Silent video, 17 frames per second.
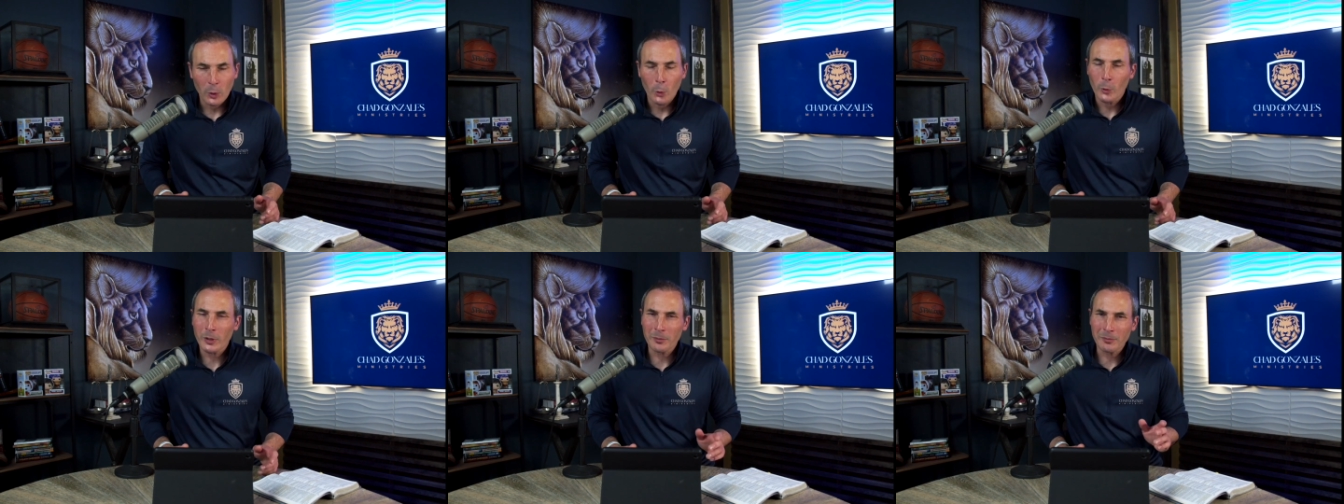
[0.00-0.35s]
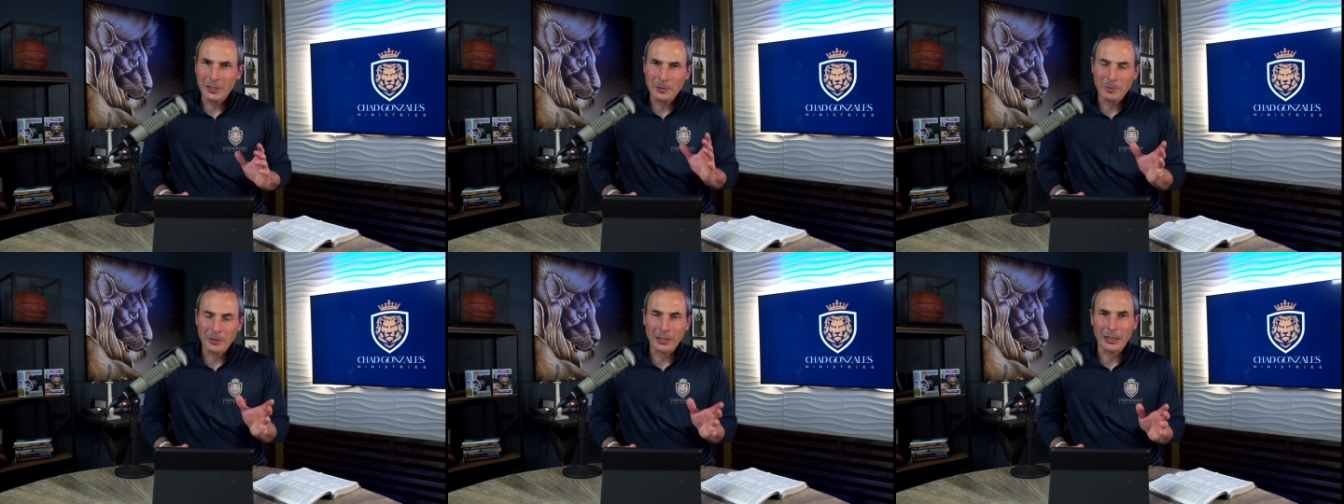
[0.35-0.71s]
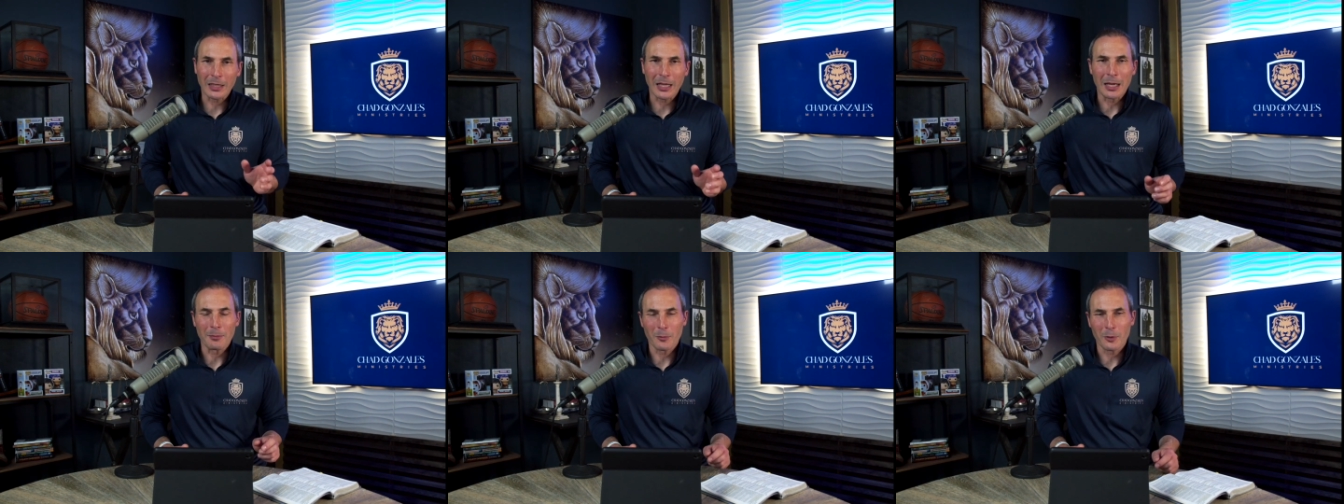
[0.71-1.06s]
We're going to be spending a
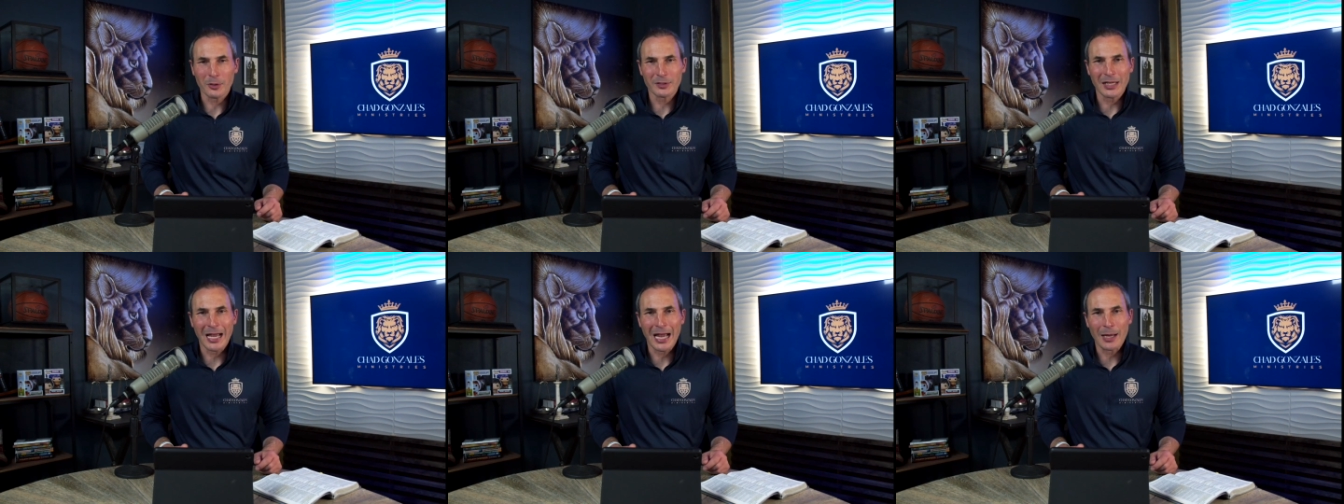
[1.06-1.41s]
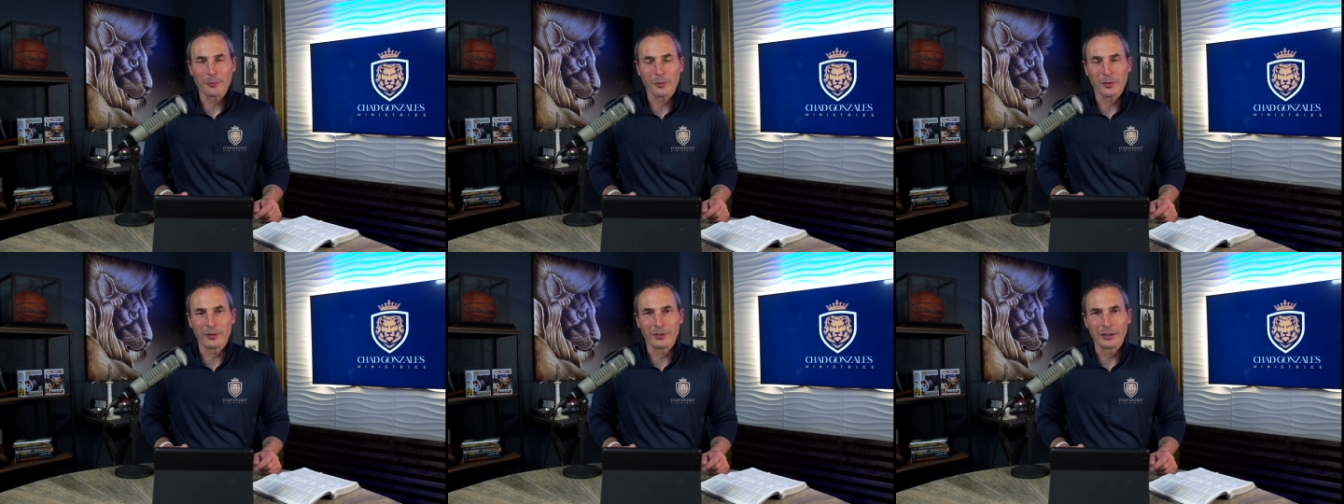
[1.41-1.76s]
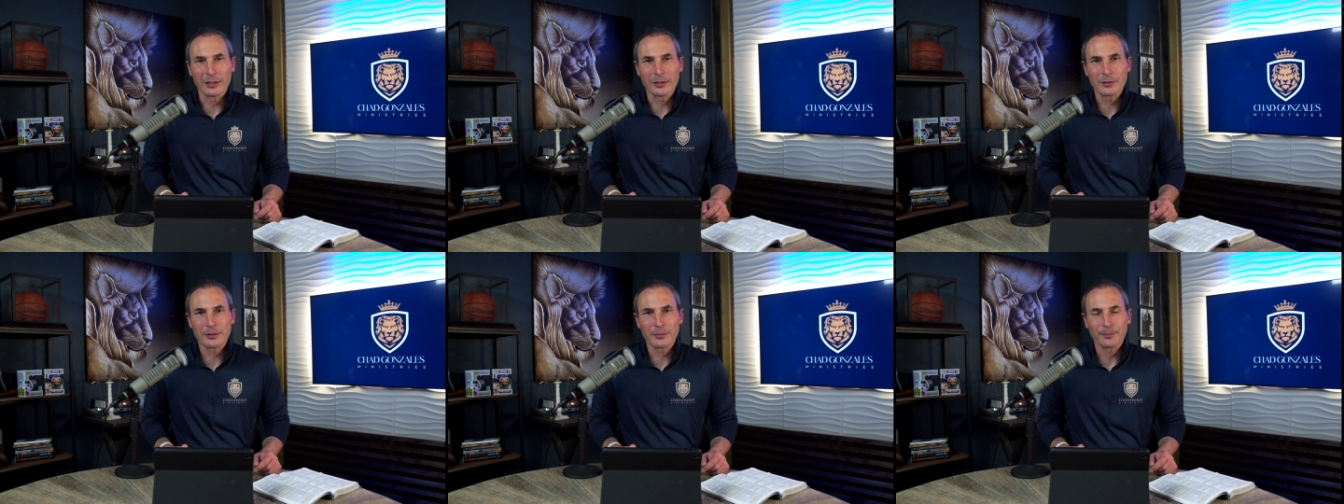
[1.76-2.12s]
lot more time with
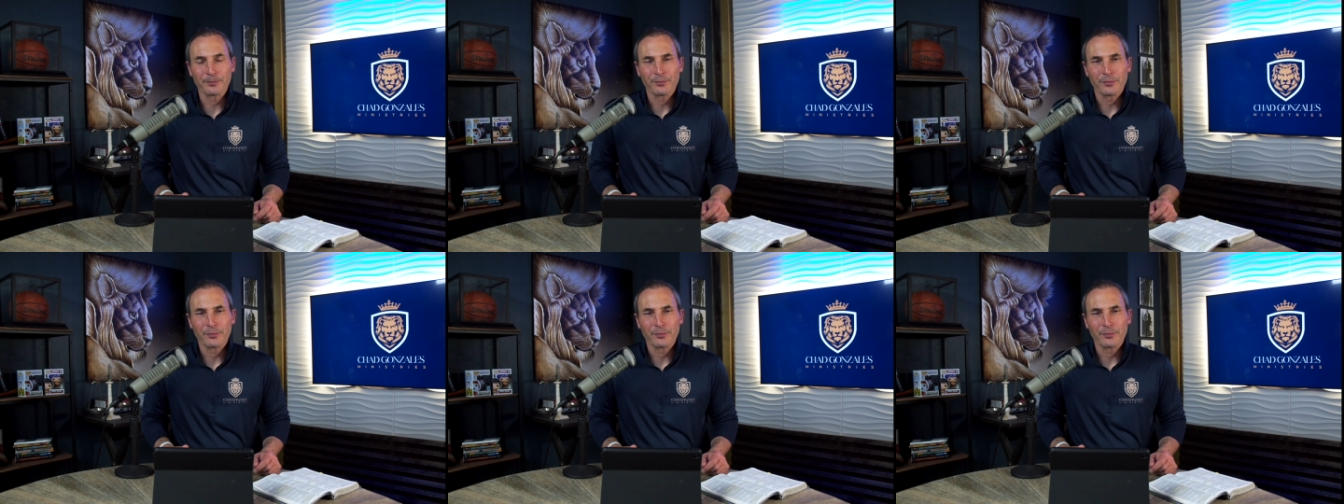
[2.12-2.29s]
this